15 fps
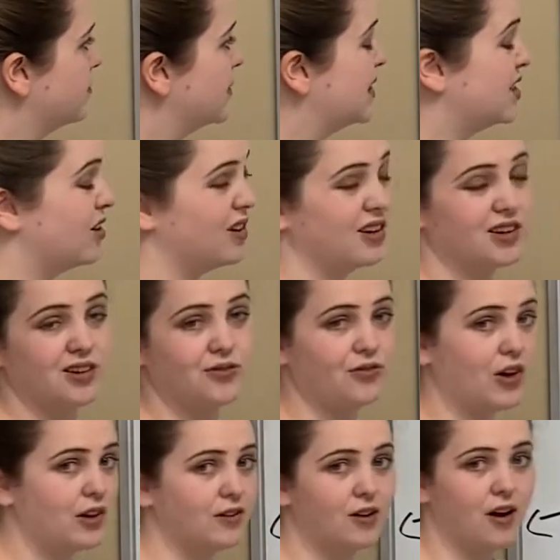So you're going to
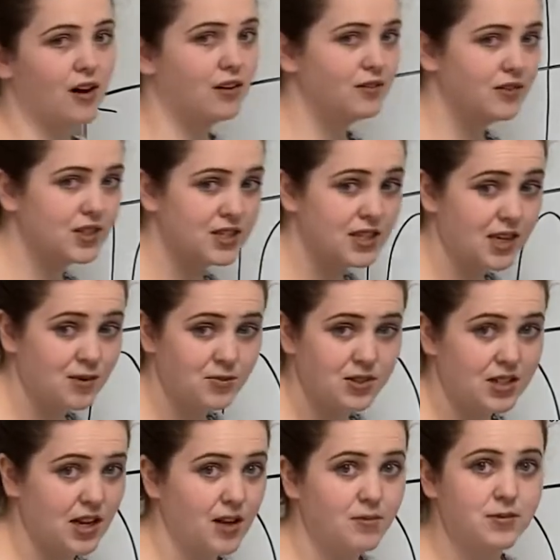follow all of the same
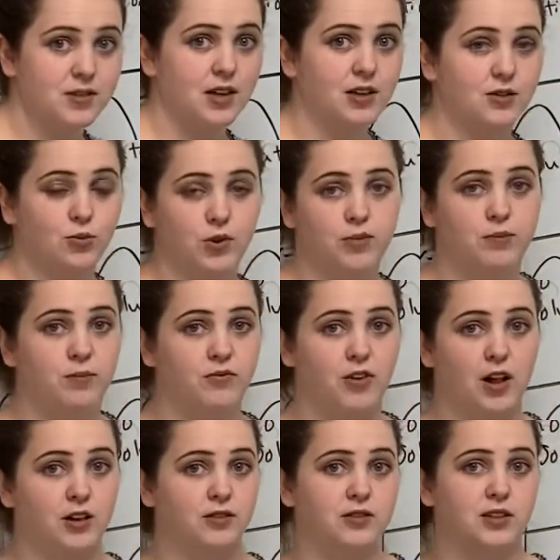steps as we've
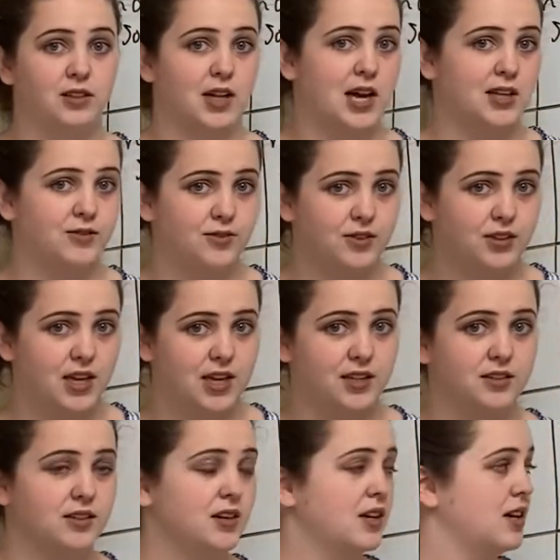followed the last few
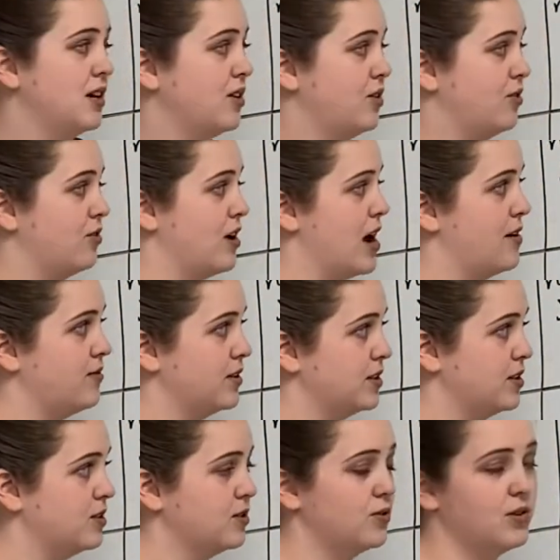days, graphing
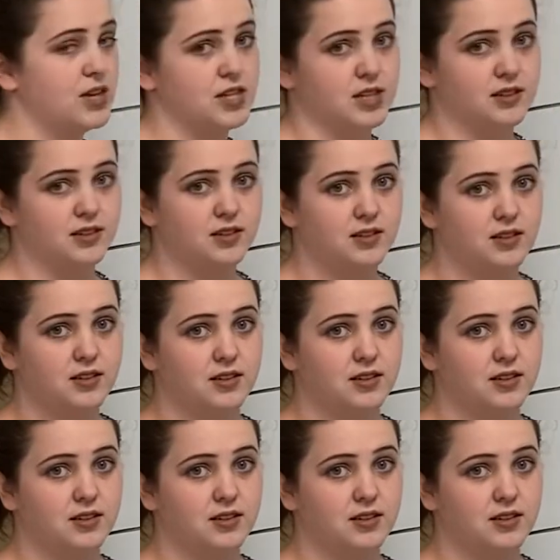these equations.